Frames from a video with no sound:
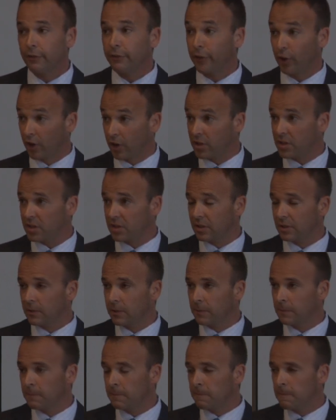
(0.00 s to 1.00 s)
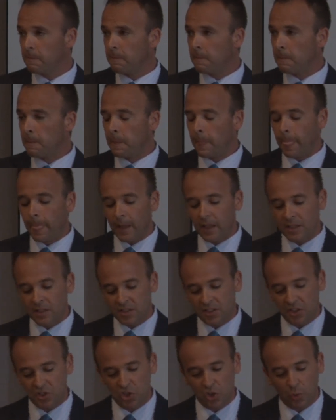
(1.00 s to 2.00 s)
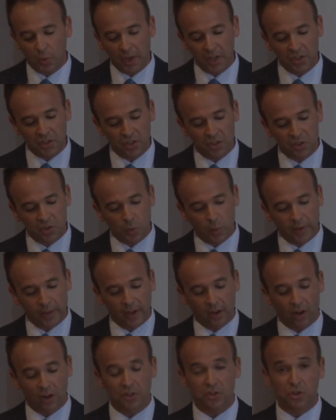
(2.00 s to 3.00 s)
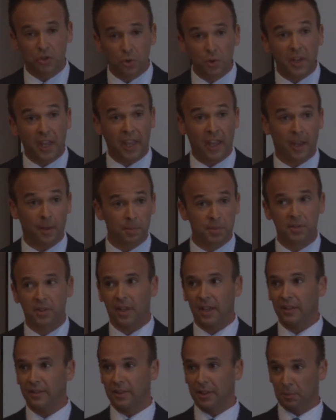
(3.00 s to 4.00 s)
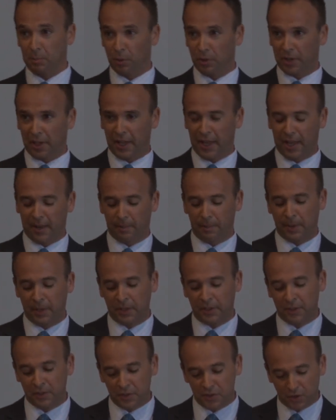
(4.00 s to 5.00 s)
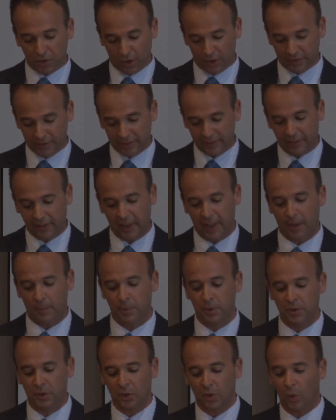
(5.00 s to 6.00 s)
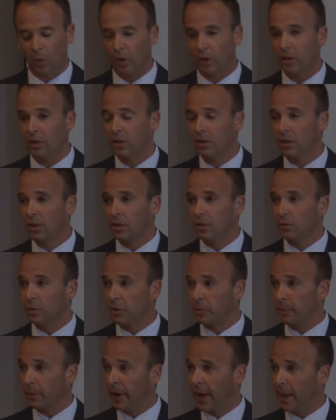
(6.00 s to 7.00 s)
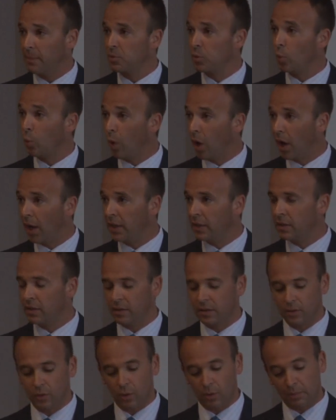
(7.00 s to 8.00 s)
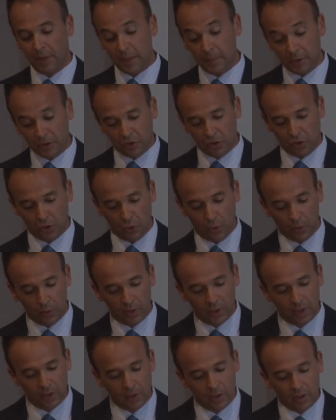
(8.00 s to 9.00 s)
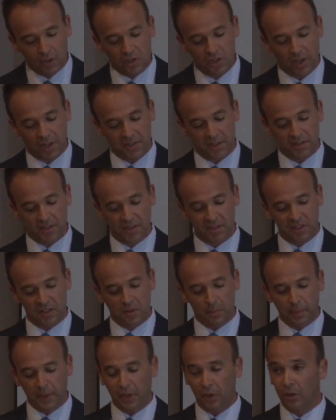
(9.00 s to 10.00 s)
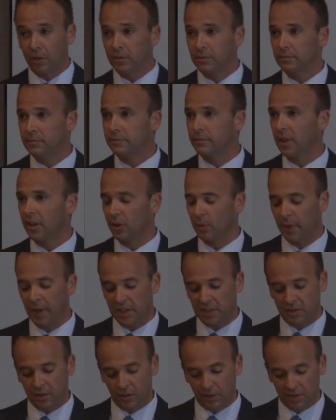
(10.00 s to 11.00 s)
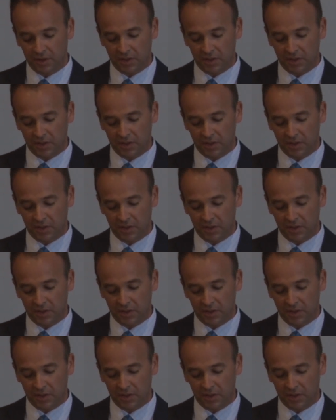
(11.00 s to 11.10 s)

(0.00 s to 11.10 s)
First, in situations where there are two camps, a liberal camp and a conservative camp on the court, with perhaps one or maybe two justices in the middle, otherwise known